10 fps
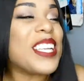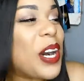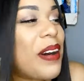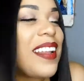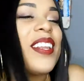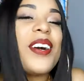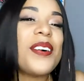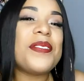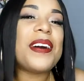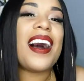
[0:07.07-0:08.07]
So I
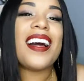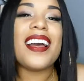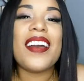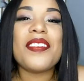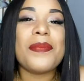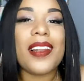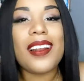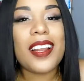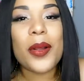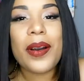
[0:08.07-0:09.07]
know I haven't
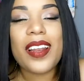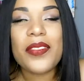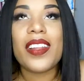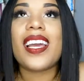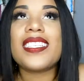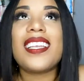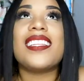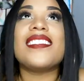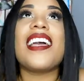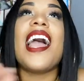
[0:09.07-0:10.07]
been on here in a while, and I feel like I
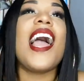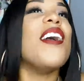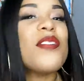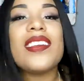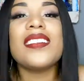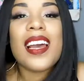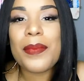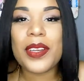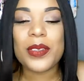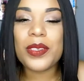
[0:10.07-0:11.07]
say this every
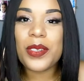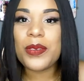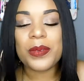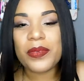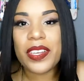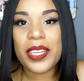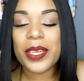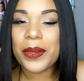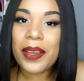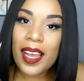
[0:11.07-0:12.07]
time I do a YouTube
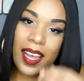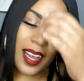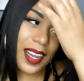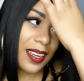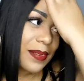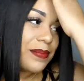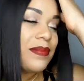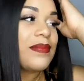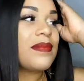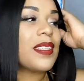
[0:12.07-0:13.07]
video,
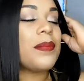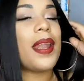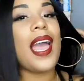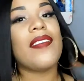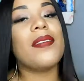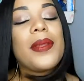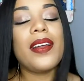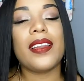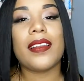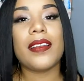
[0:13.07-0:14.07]
but I haven't
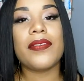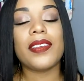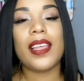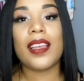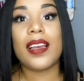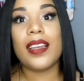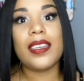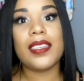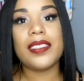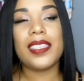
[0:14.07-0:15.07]
been on here for like
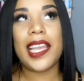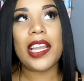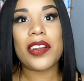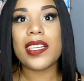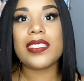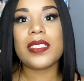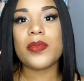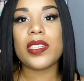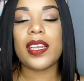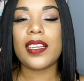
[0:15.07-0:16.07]
a good year and
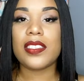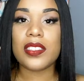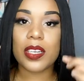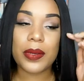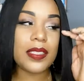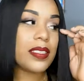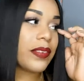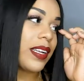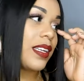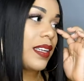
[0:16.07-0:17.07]
some change. So
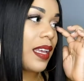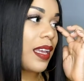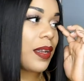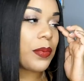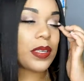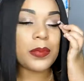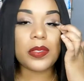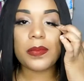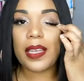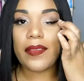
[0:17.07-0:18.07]
it's a rainy day. We're
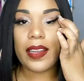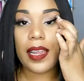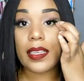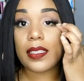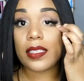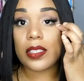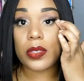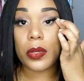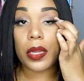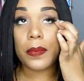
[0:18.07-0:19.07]
supposed to be having a nasty
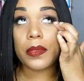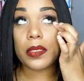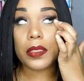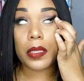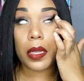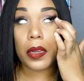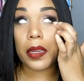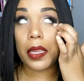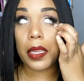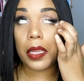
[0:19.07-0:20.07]
storm.
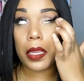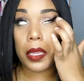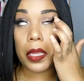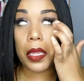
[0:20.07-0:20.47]
Sorry.